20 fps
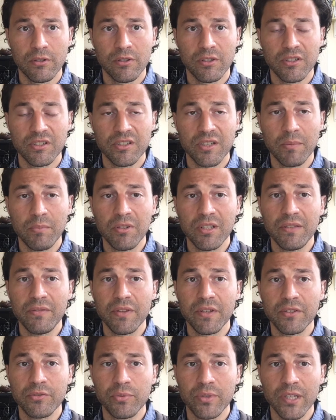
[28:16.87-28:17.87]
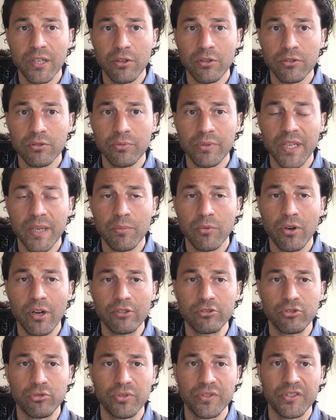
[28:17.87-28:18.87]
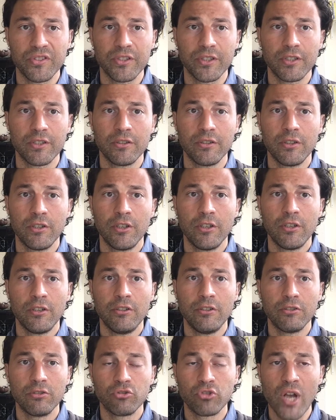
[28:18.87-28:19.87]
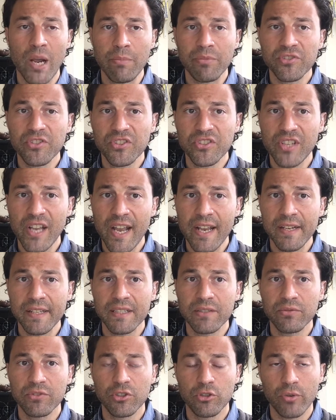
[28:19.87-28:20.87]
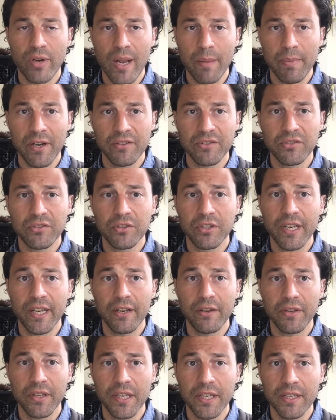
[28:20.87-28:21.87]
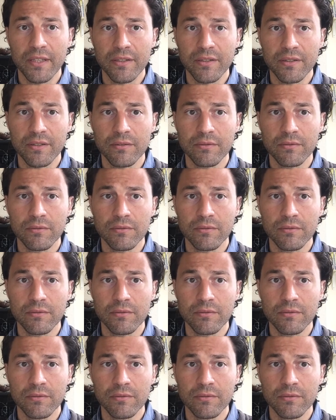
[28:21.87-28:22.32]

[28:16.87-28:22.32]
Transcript: Because I believe that as we get older, we get more altruistic. You know, in tribal societies, it was the grandparents that took care of the kids,